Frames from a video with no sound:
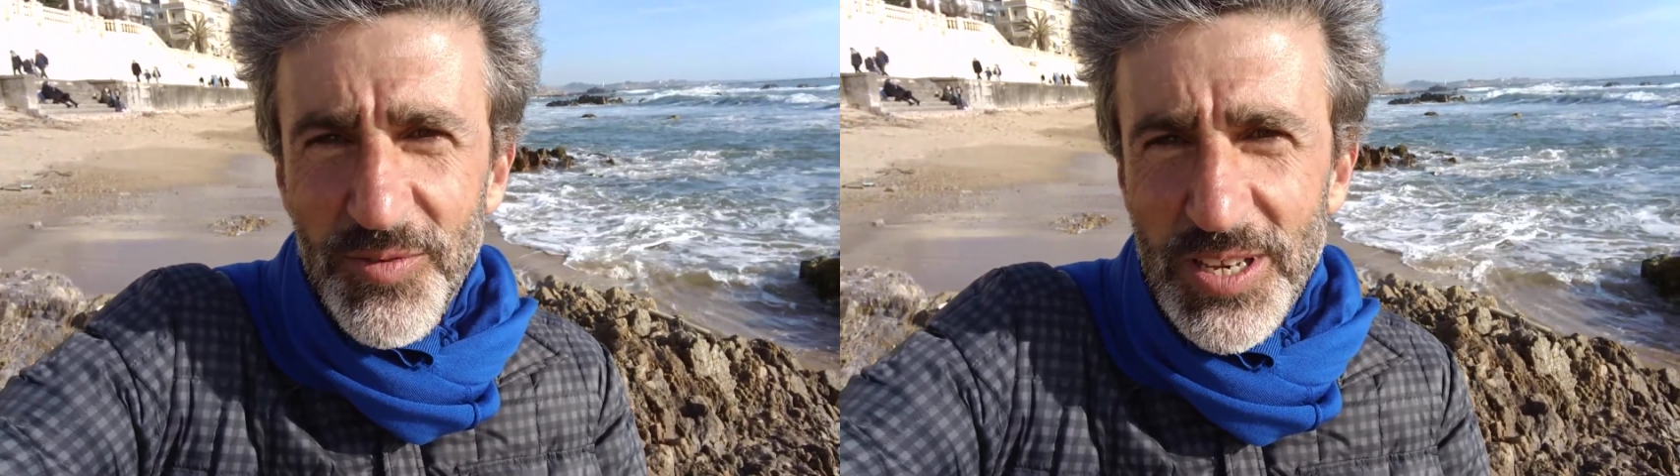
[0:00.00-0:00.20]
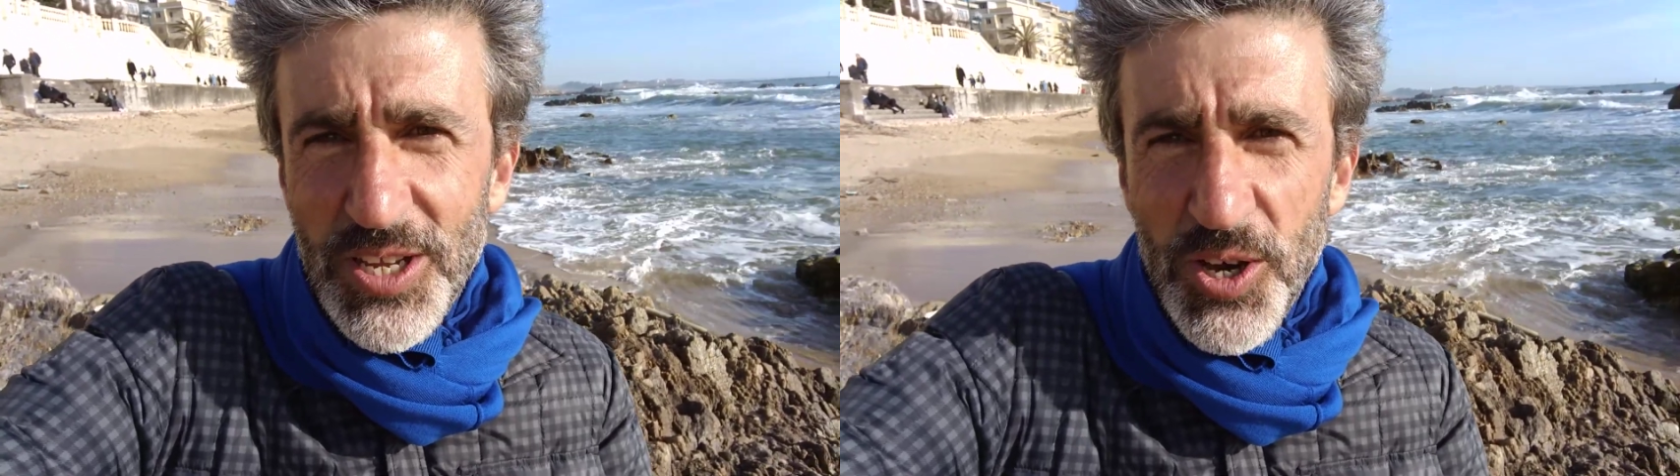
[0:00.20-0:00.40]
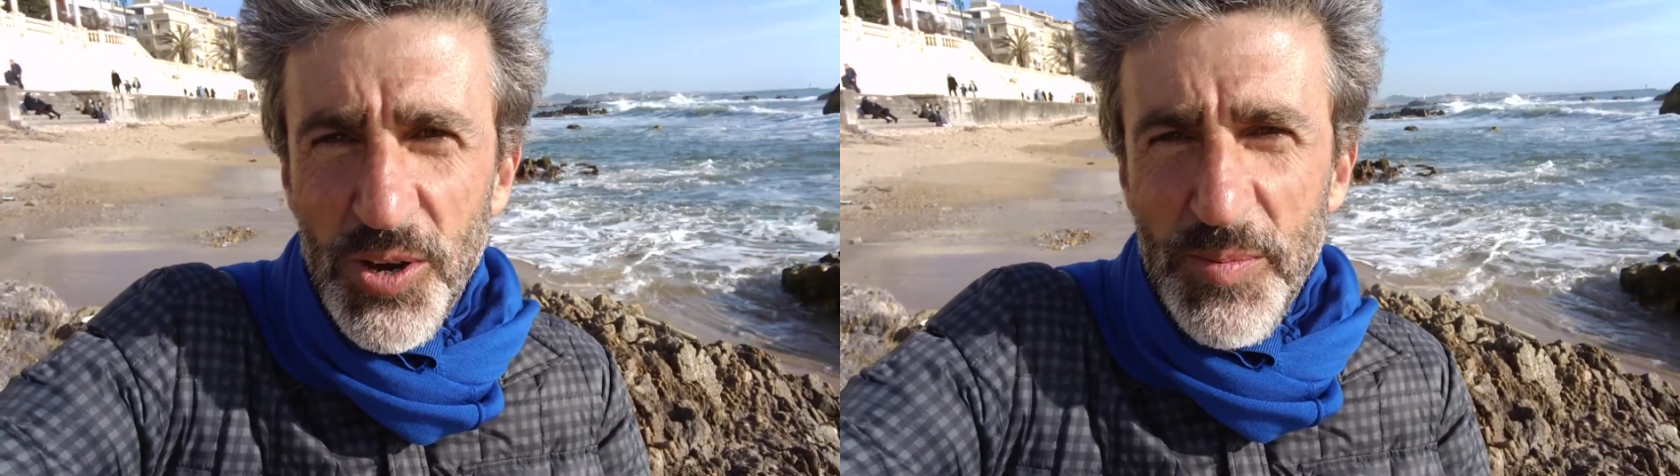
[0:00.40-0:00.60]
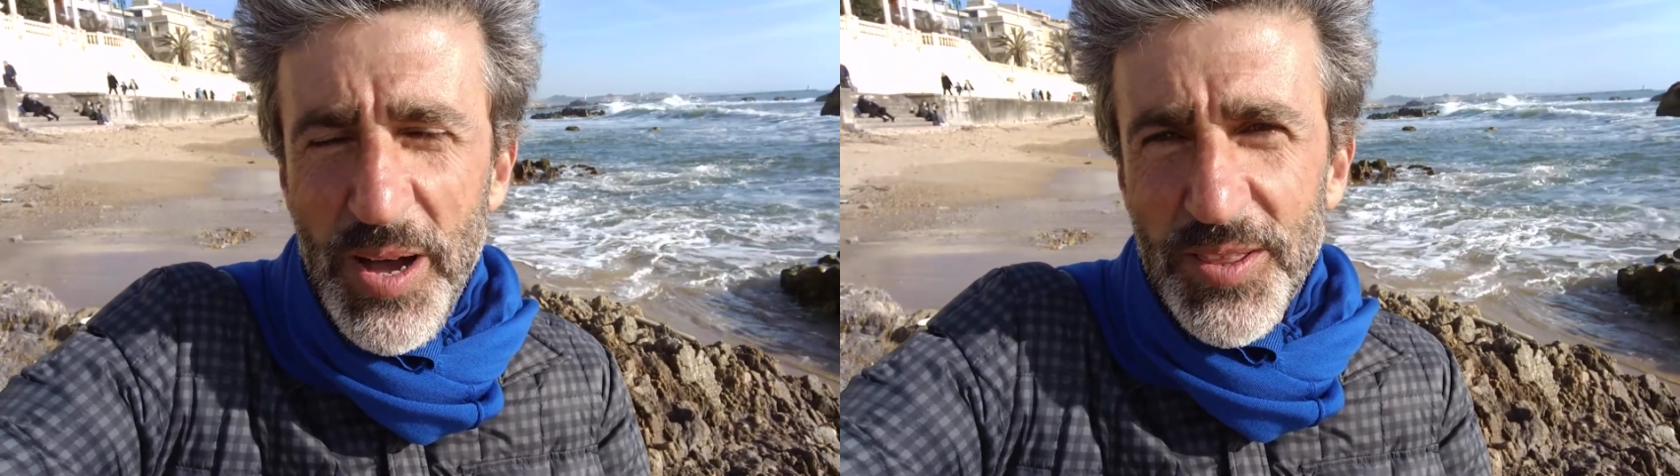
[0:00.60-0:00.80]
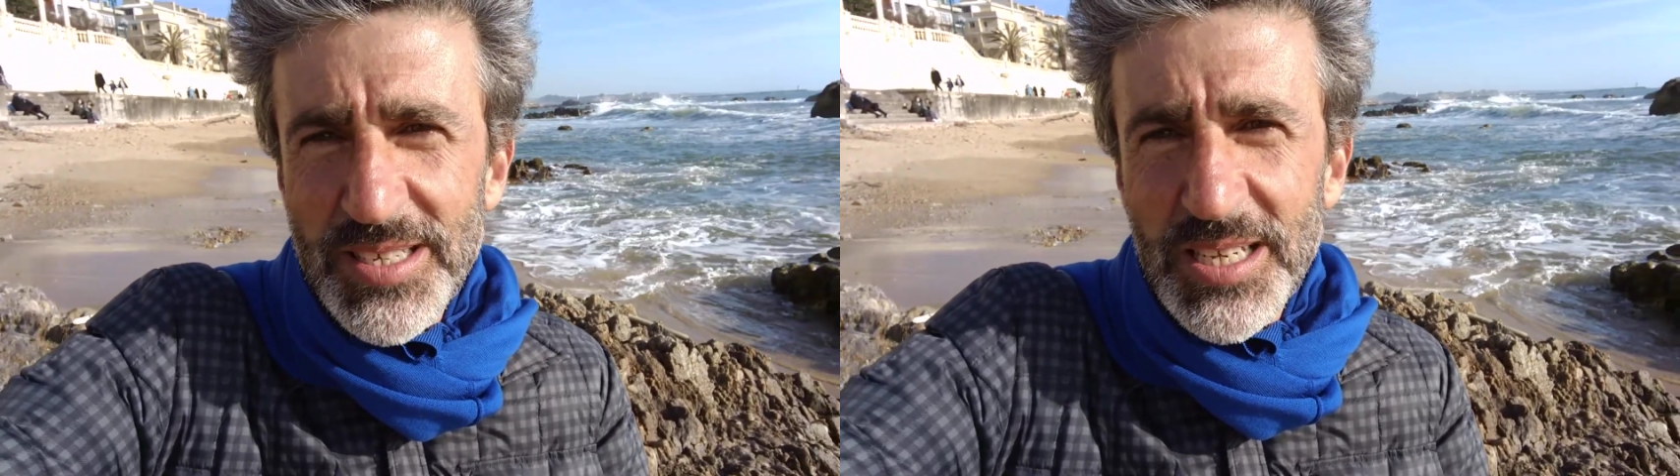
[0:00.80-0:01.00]
video
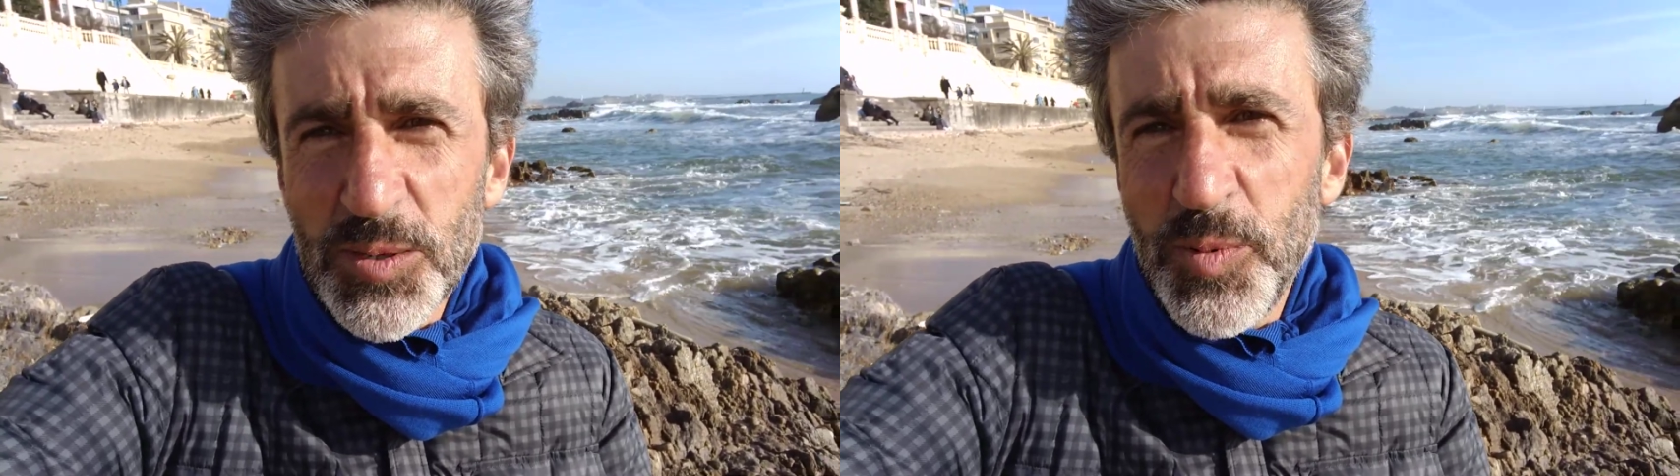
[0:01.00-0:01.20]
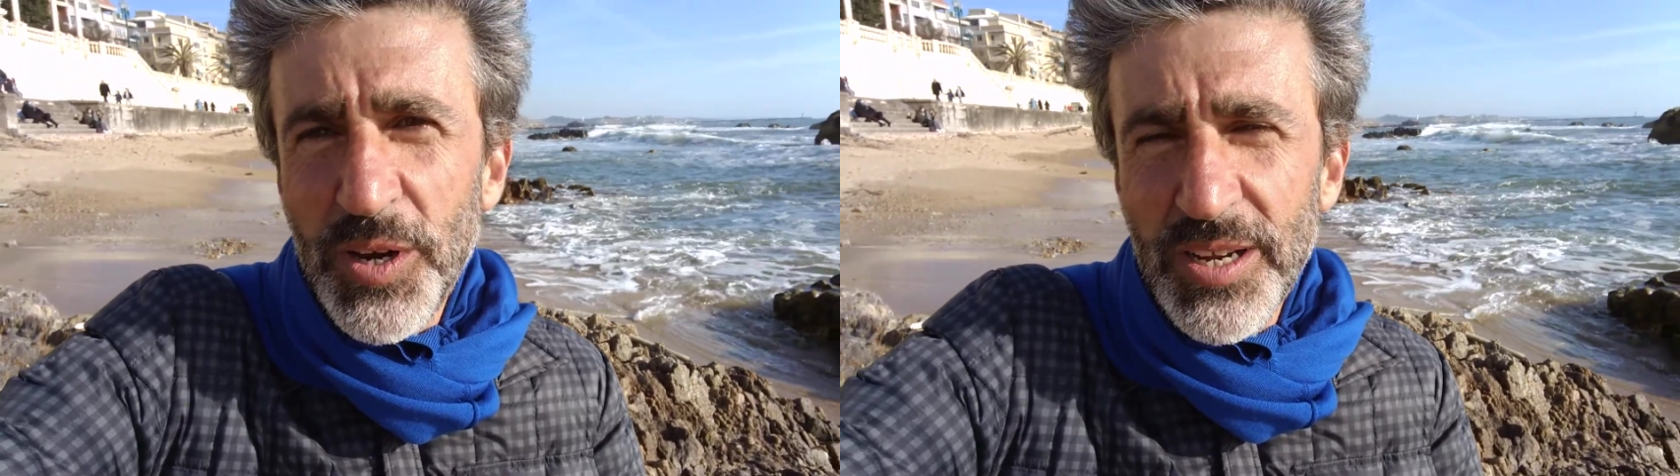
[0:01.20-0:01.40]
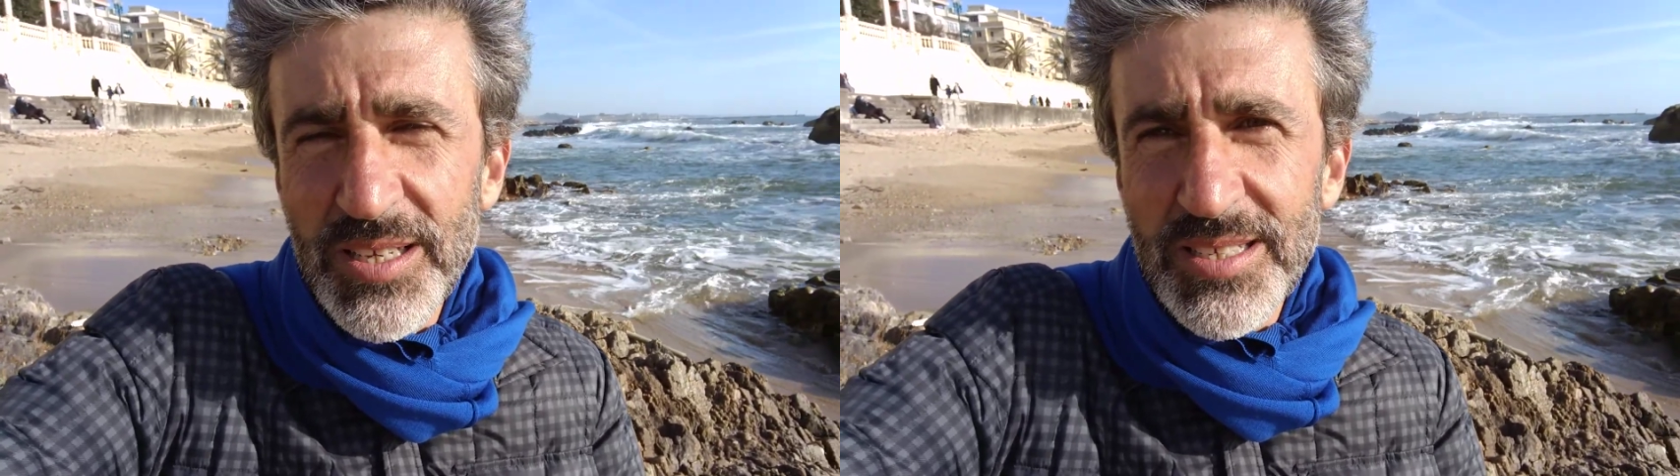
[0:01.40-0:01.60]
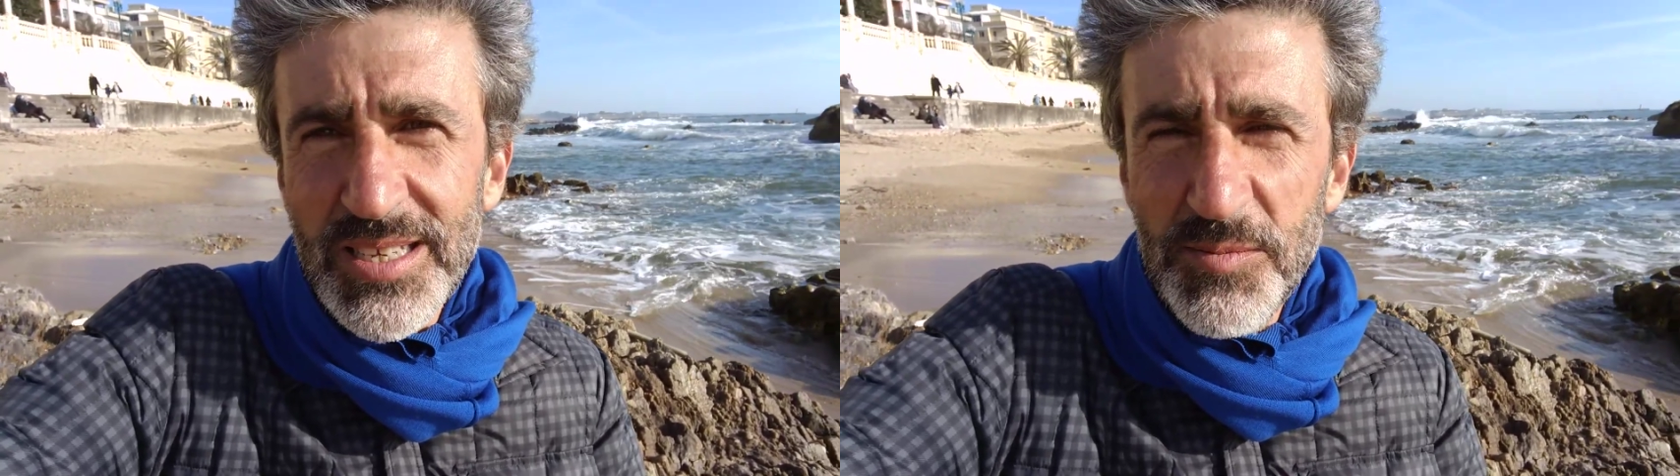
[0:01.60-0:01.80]
about this experience,